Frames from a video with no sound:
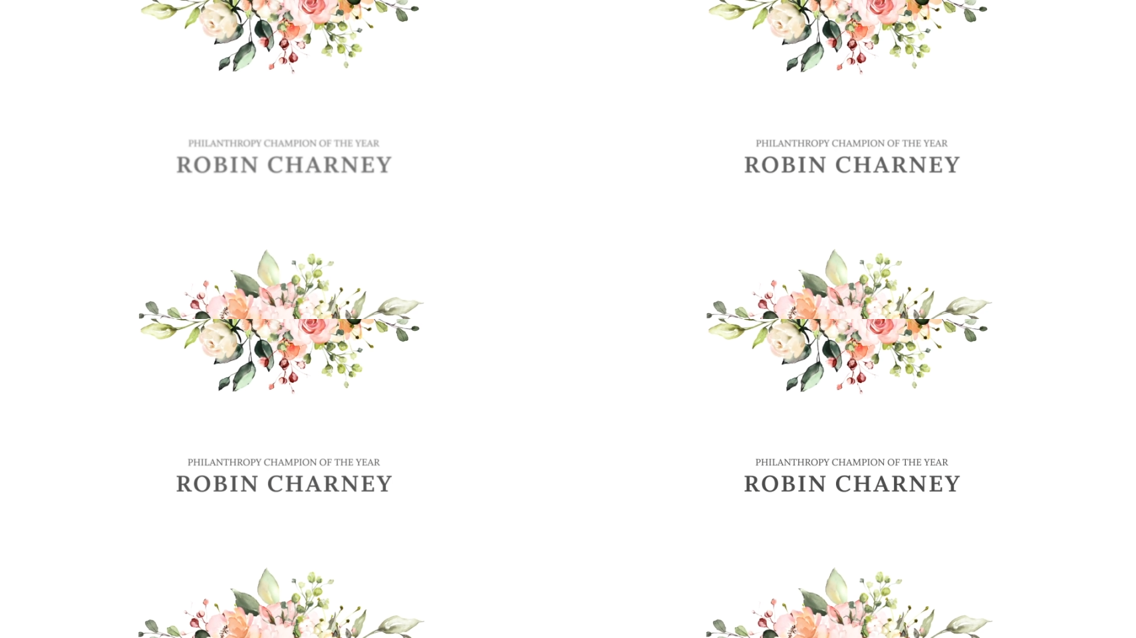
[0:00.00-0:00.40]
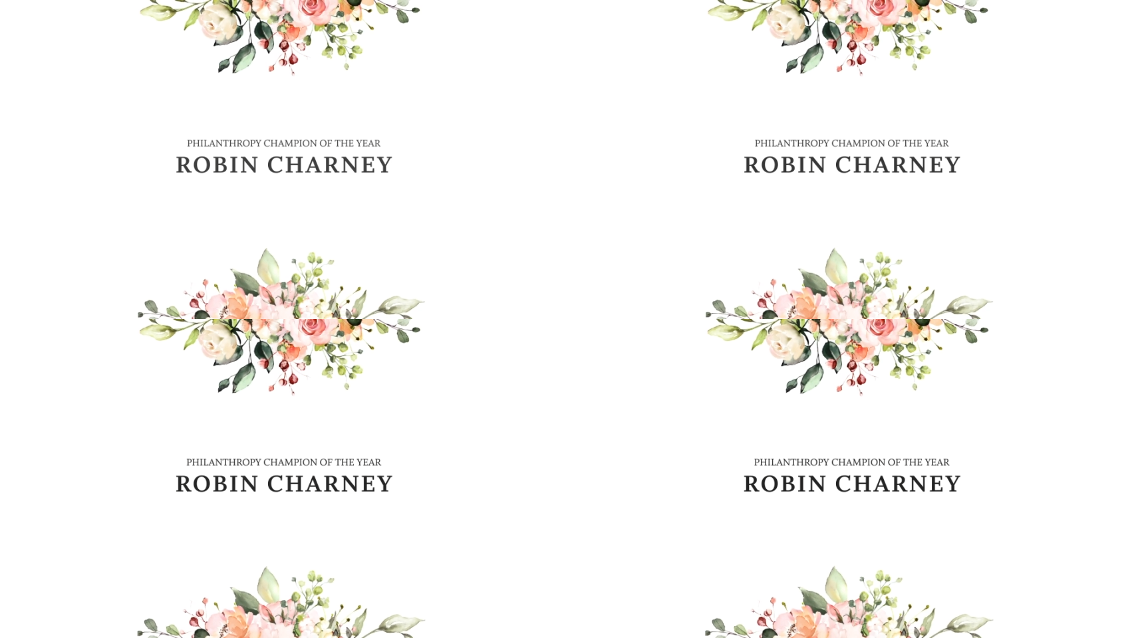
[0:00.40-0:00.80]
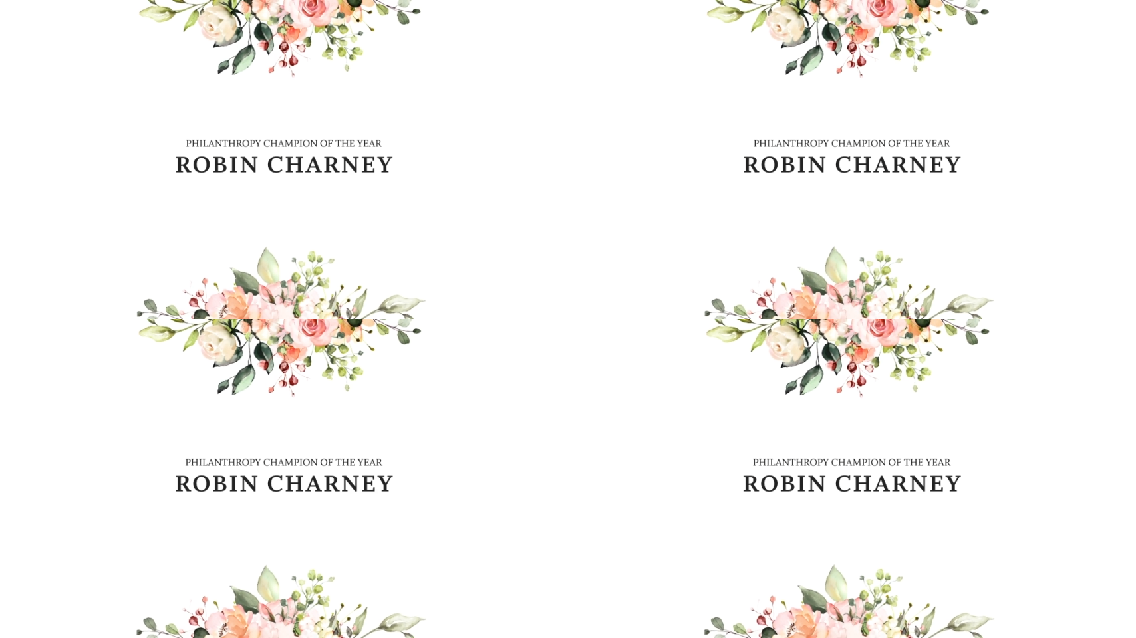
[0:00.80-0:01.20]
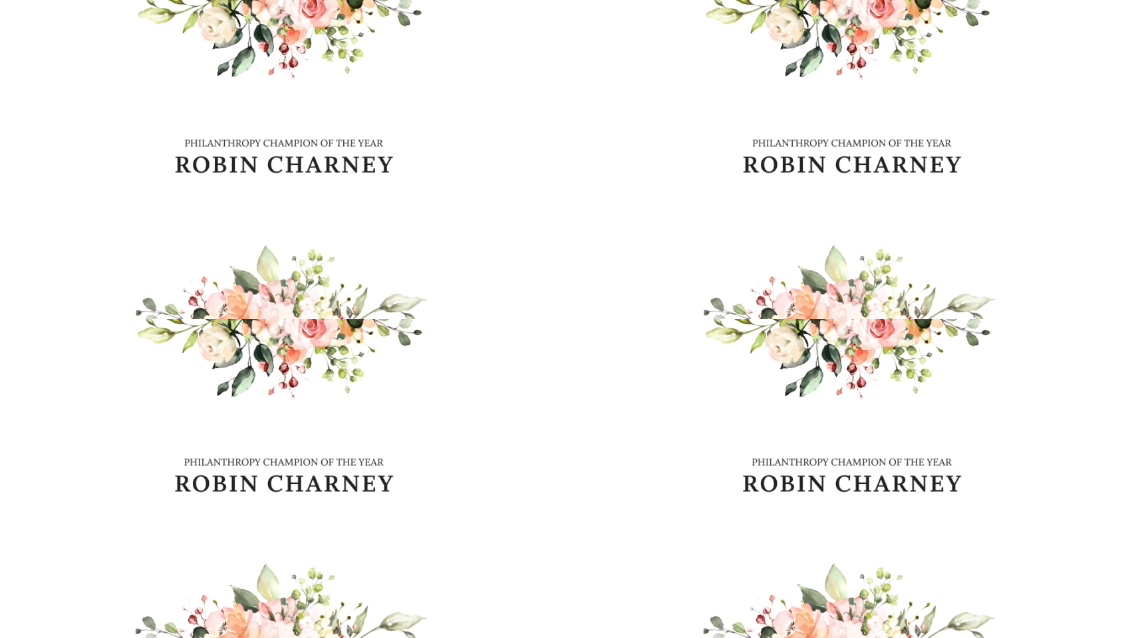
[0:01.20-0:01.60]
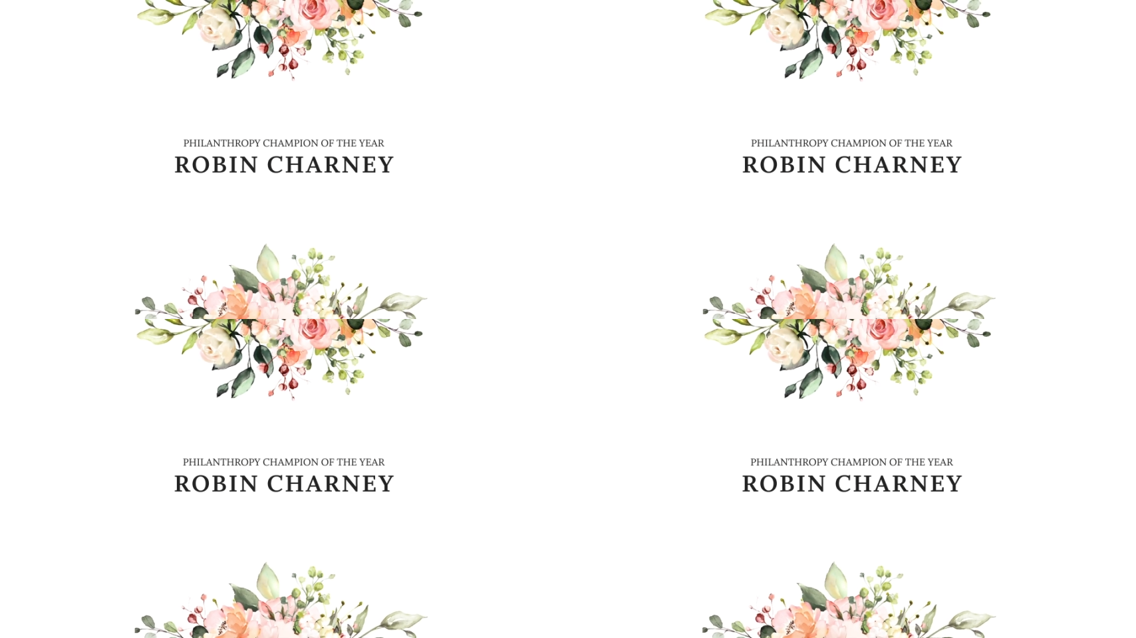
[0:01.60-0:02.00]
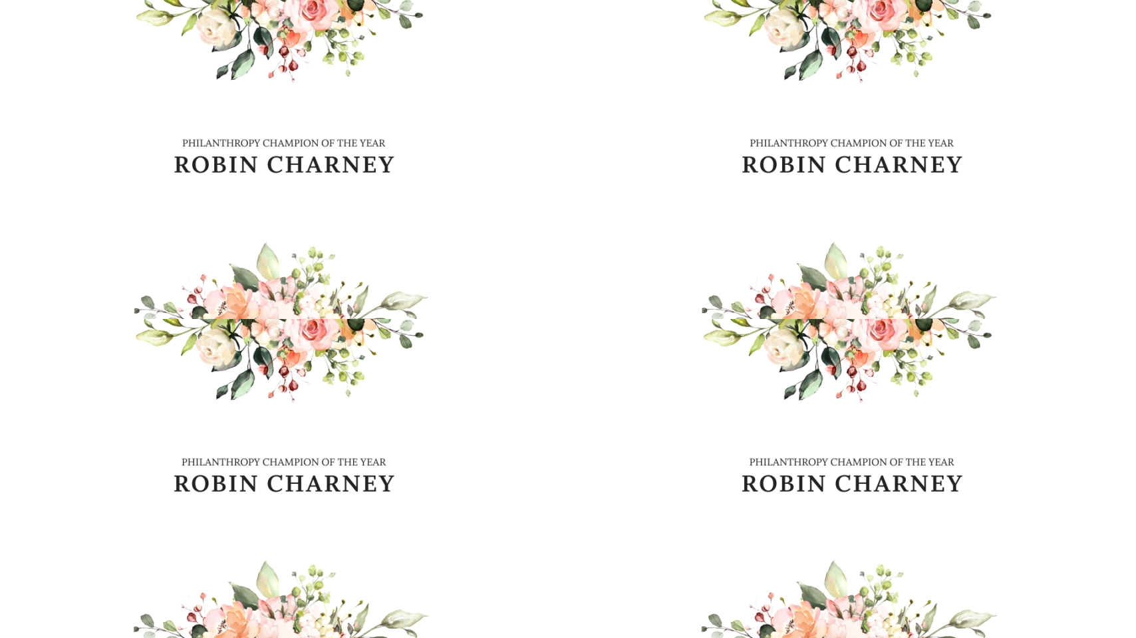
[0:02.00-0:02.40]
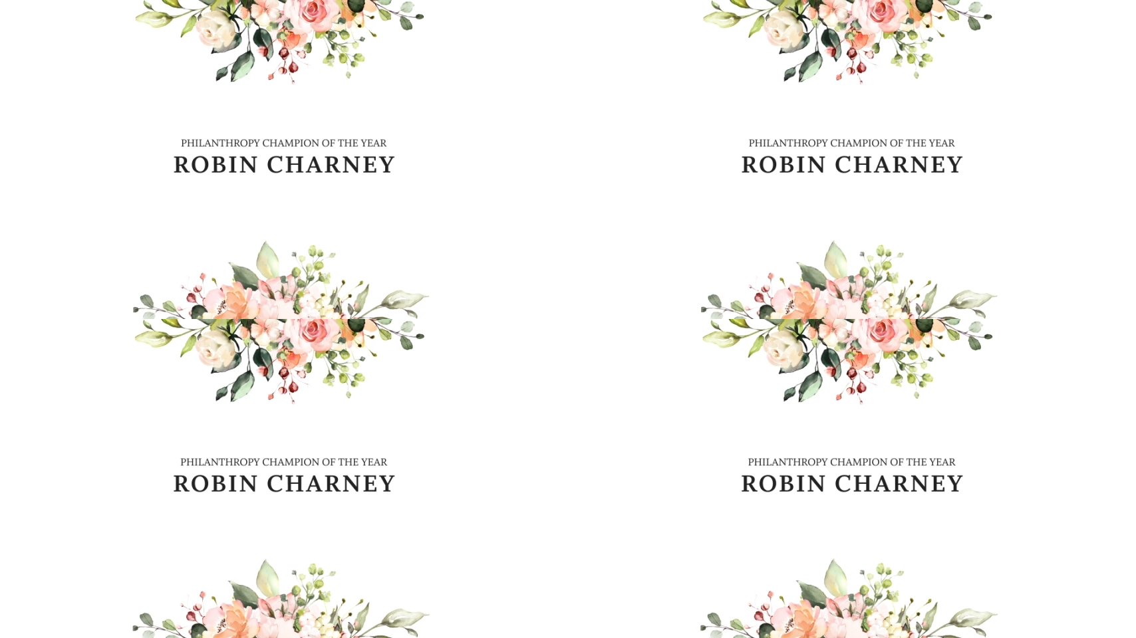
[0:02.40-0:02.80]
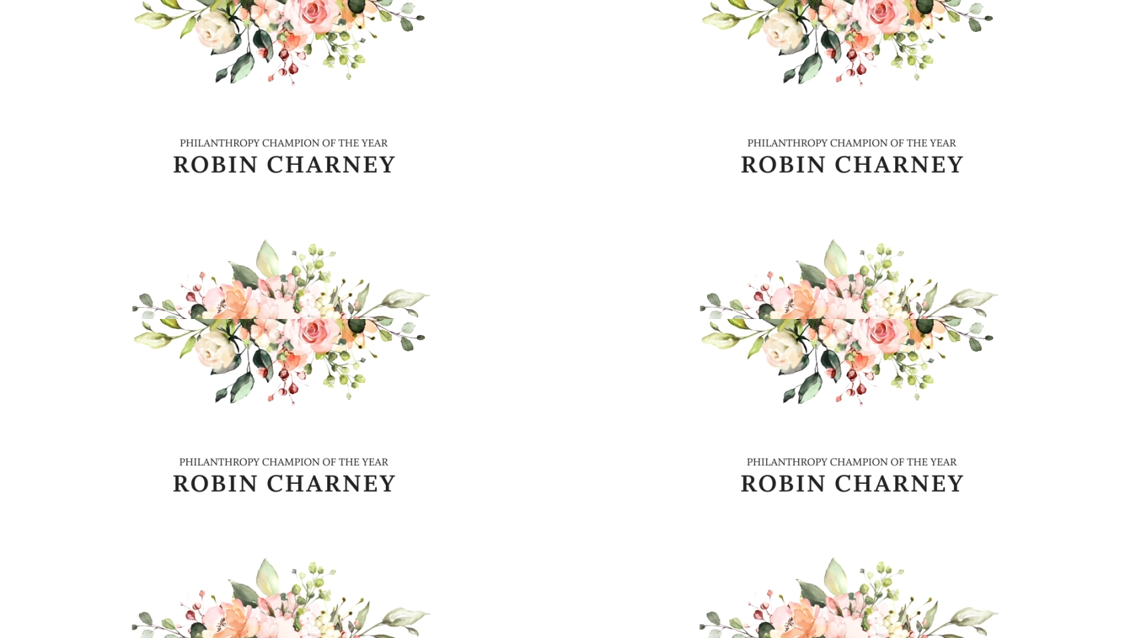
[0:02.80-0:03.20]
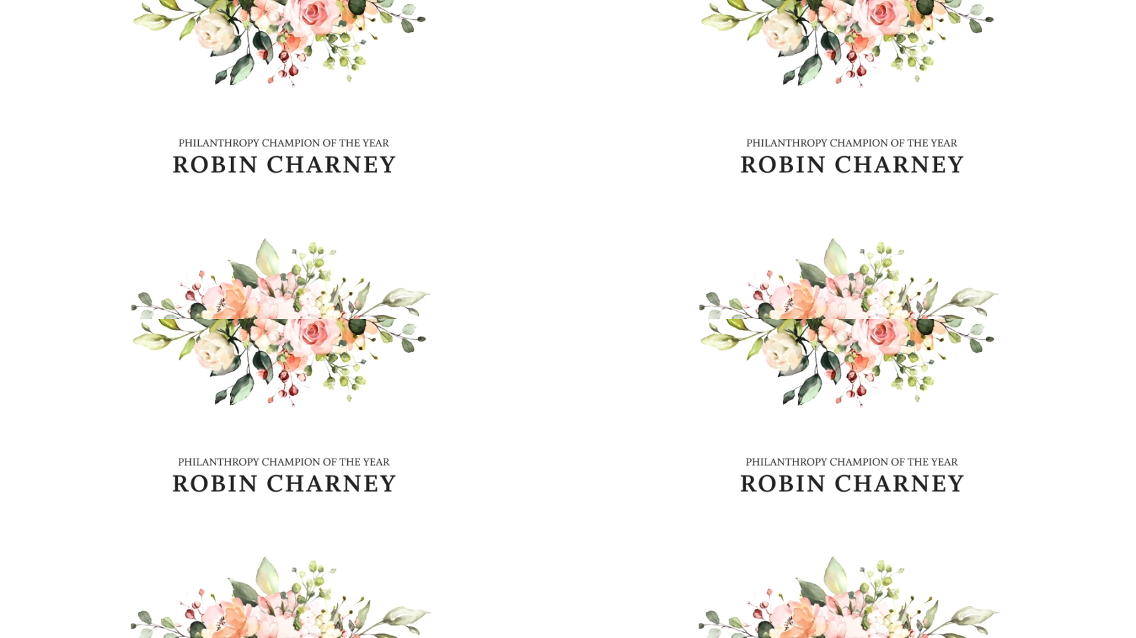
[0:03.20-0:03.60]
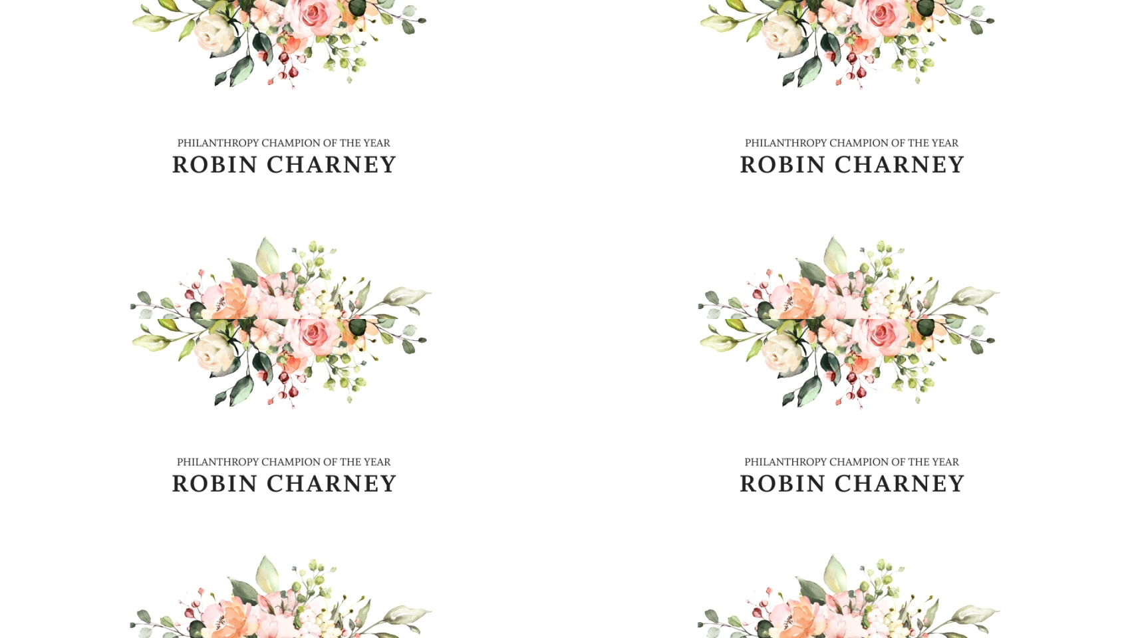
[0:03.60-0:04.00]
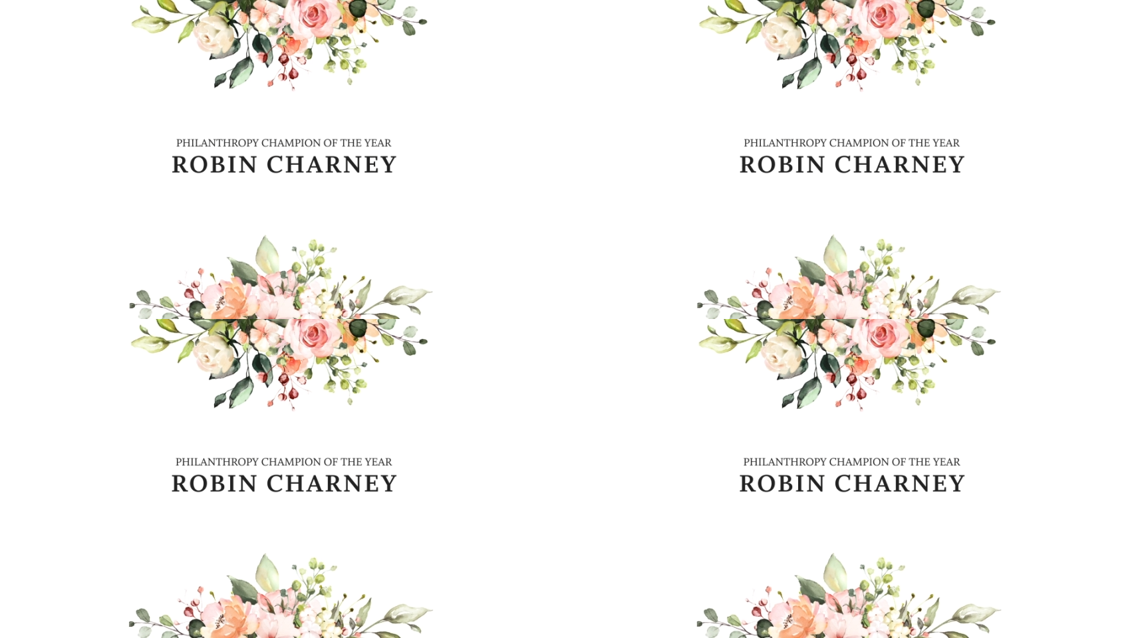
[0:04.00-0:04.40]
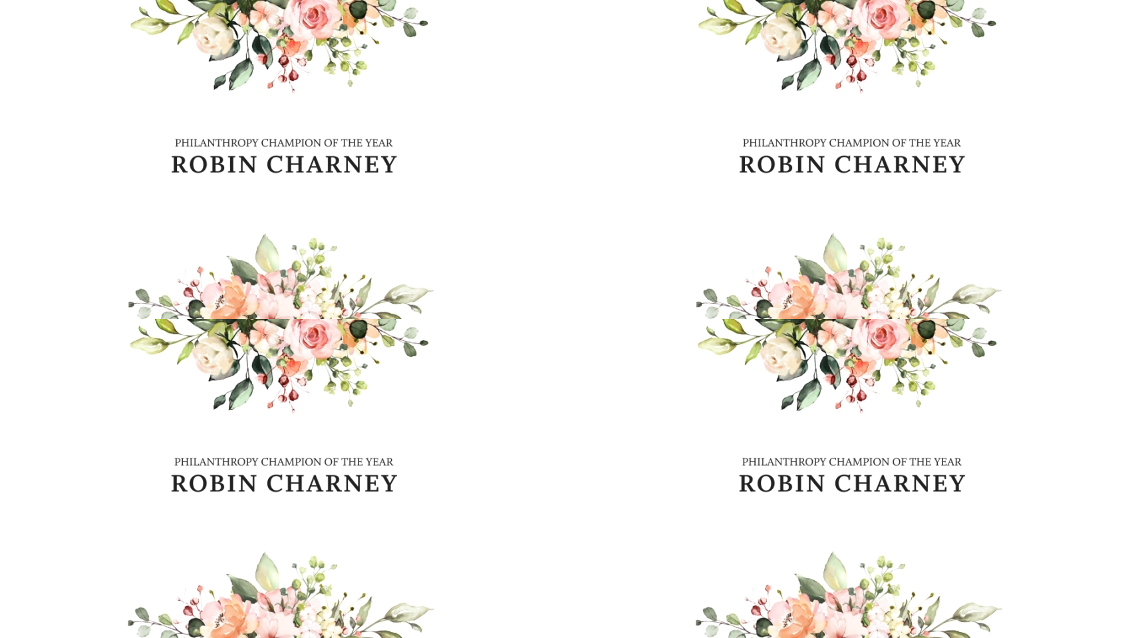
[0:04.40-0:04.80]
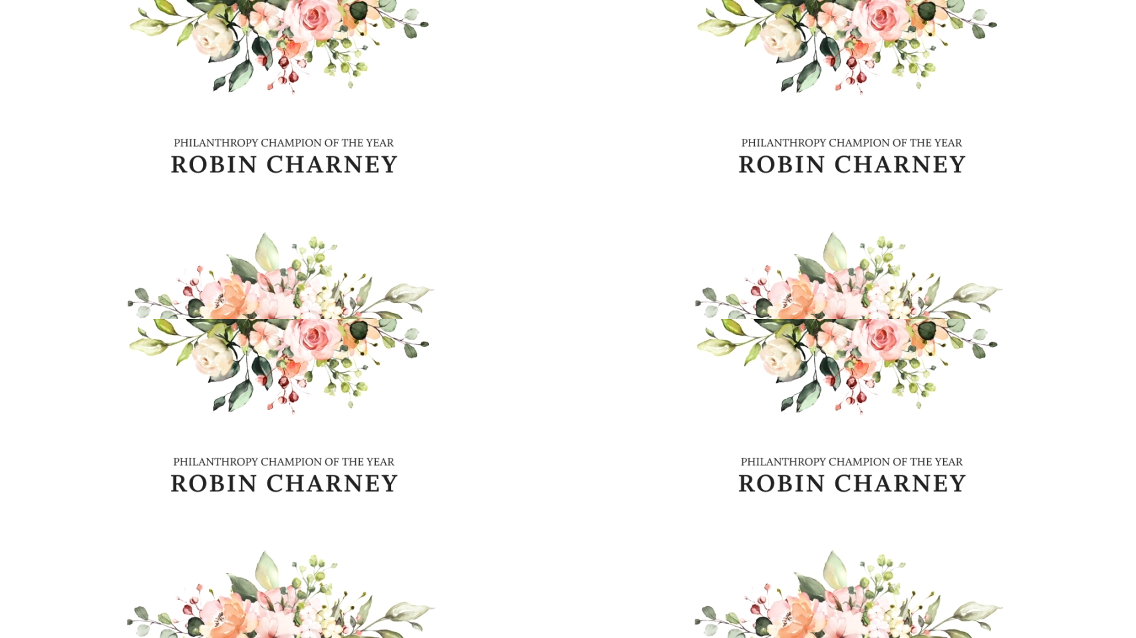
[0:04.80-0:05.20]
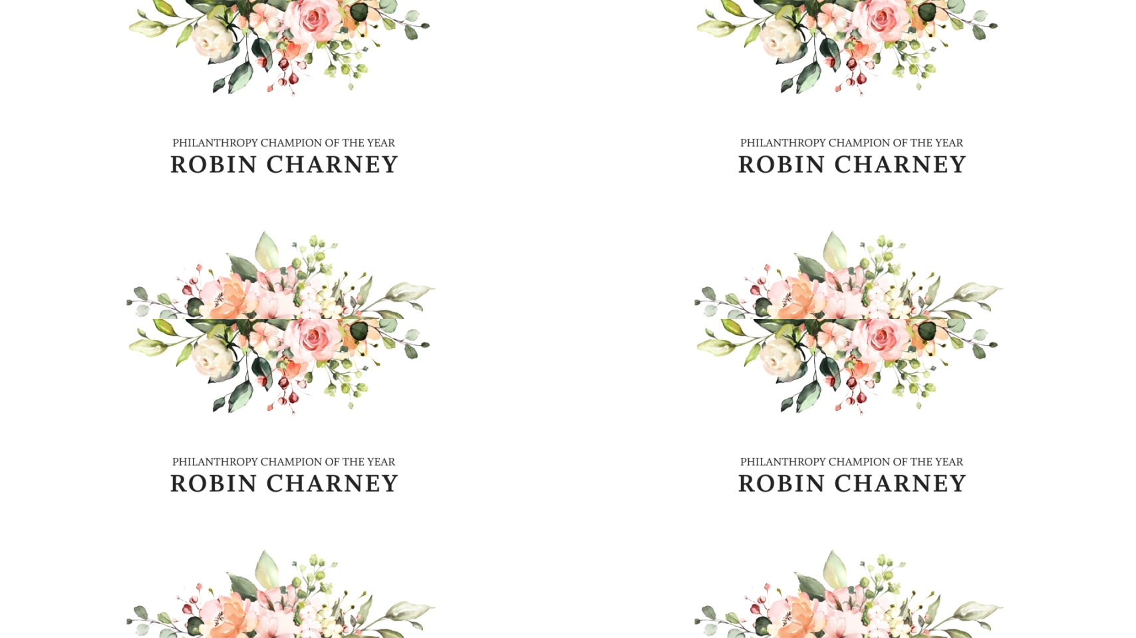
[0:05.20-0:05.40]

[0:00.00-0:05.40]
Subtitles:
Nobody's mouth can be seen.